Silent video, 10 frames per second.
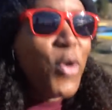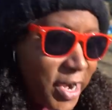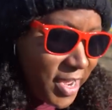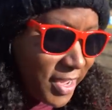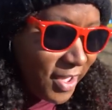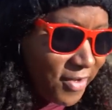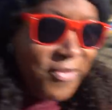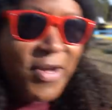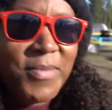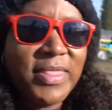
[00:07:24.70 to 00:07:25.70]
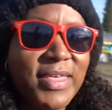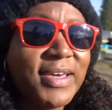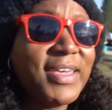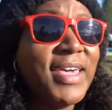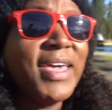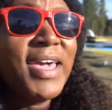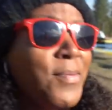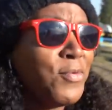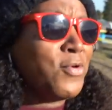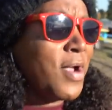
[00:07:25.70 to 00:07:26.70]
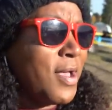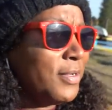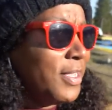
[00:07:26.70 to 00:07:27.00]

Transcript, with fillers: morning from the campground